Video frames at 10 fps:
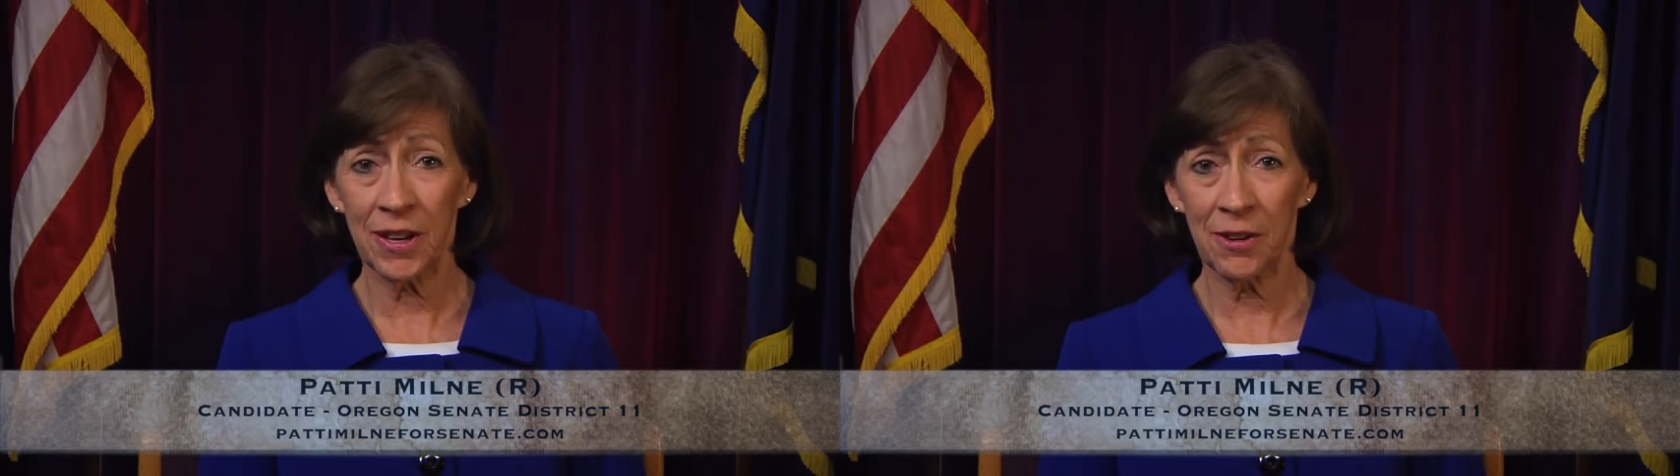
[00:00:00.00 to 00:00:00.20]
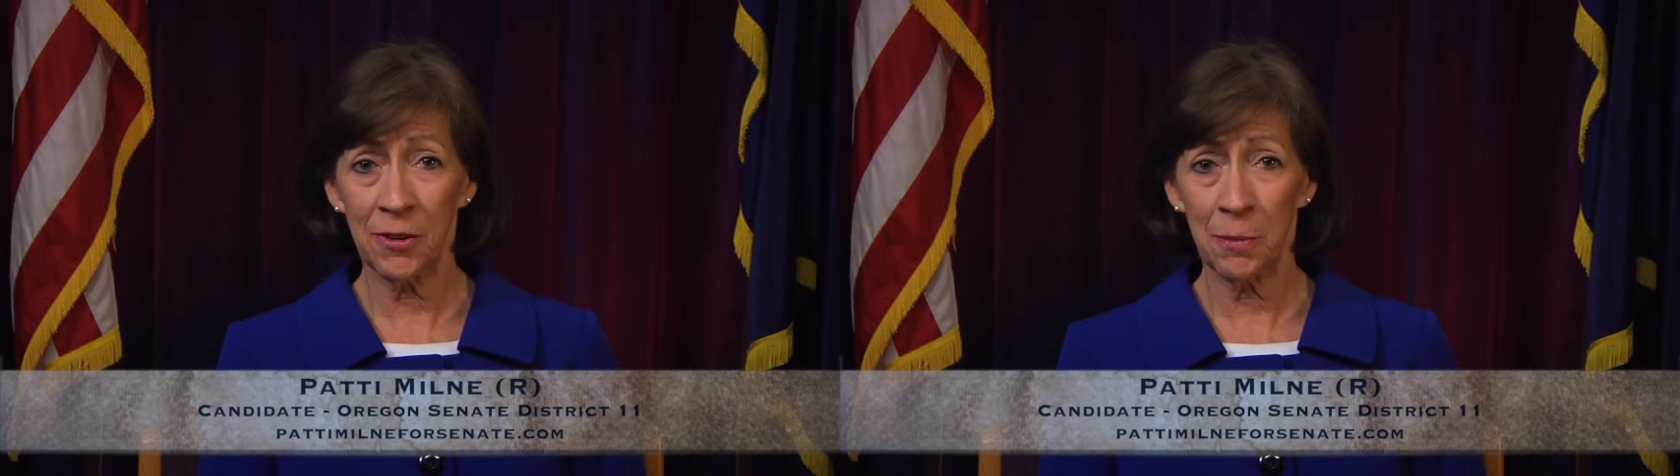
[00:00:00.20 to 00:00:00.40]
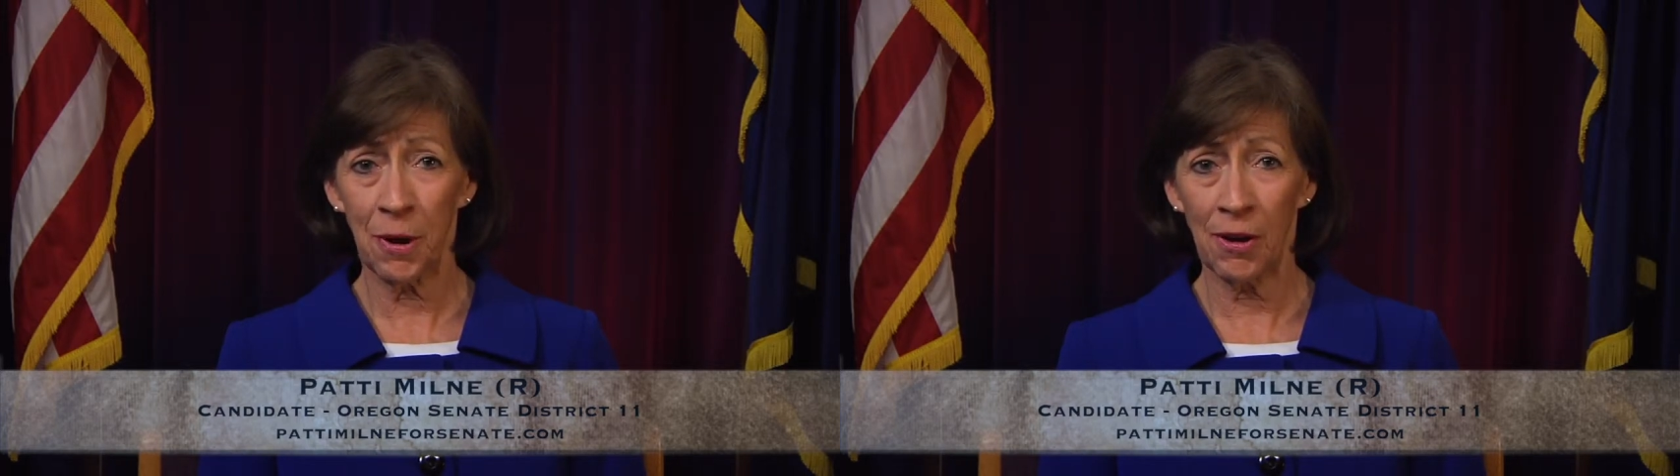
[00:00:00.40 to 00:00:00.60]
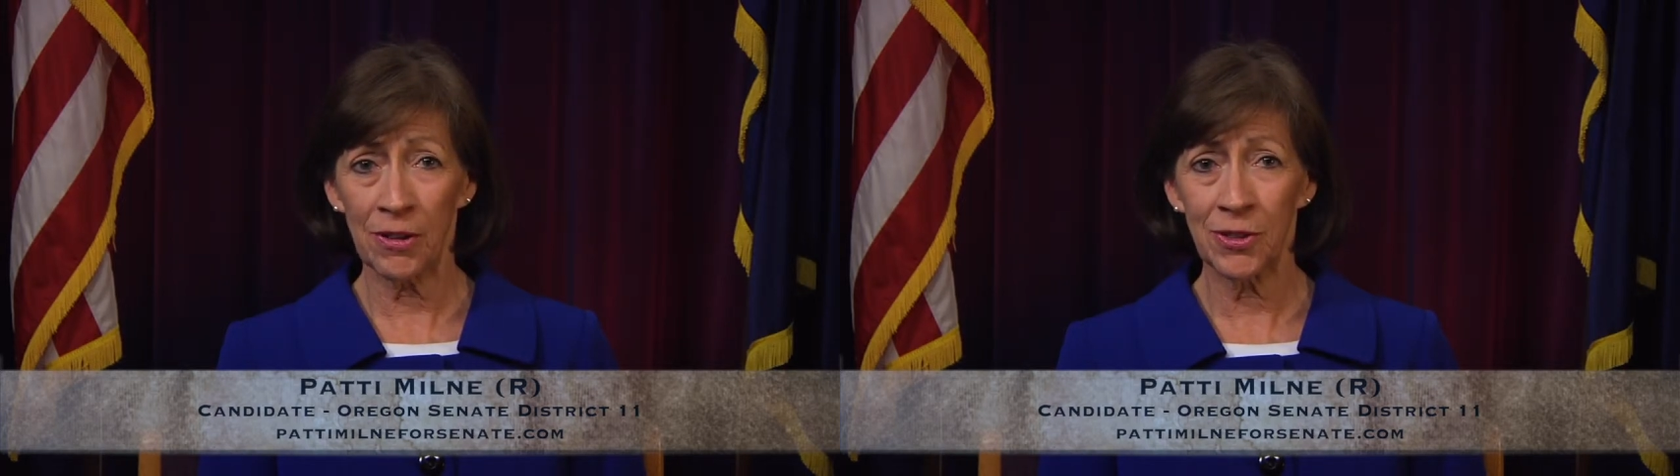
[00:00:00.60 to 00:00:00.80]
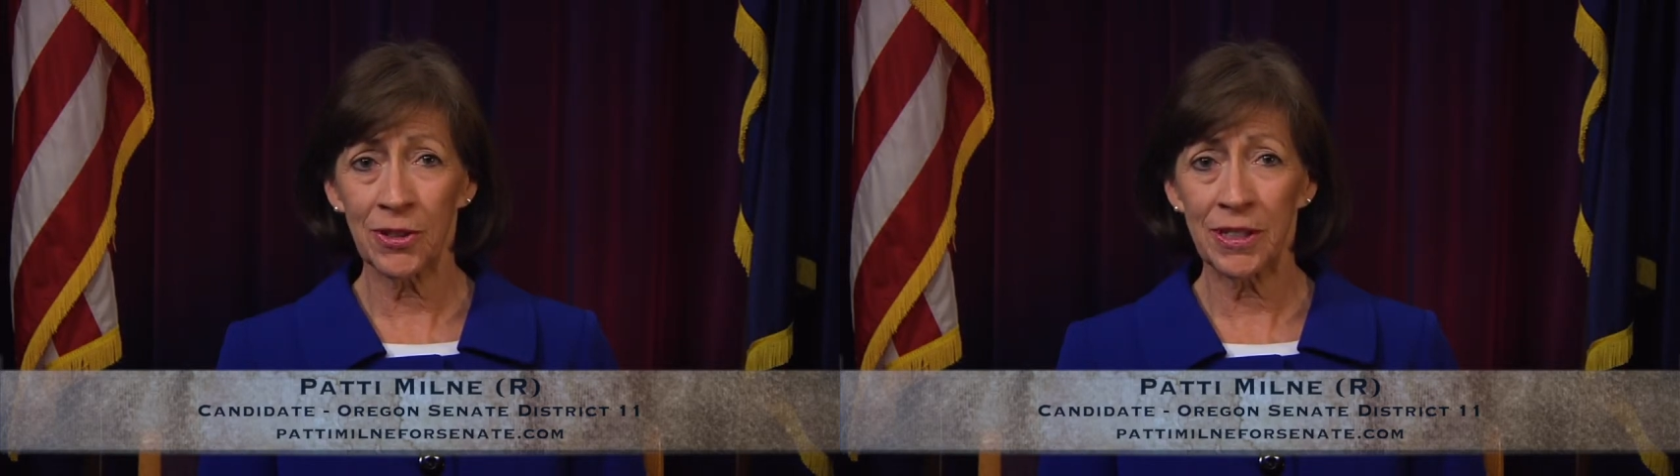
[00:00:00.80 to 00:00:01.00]
care
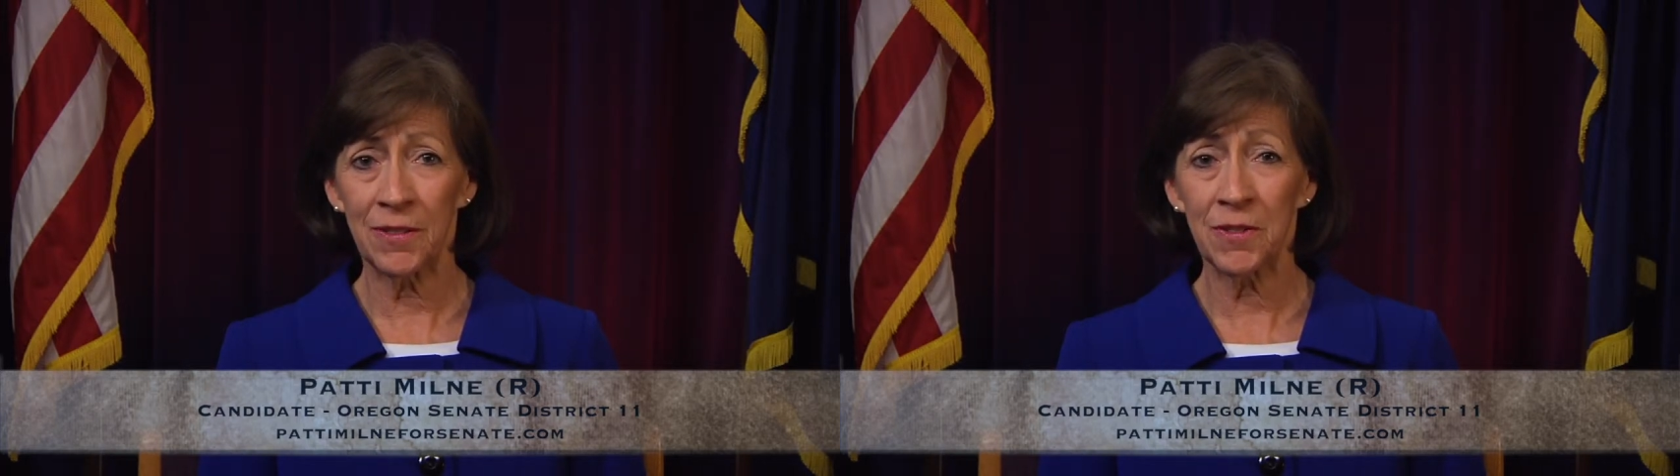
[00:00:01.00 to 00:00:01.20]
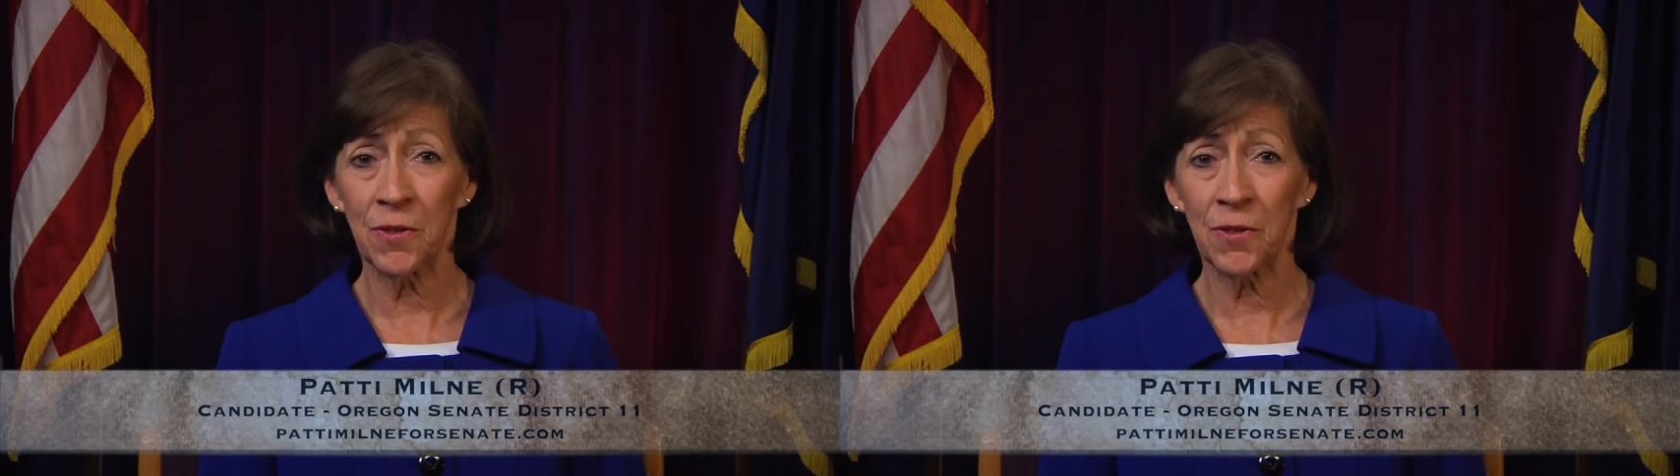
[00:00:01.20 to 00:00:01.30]
debacle leaves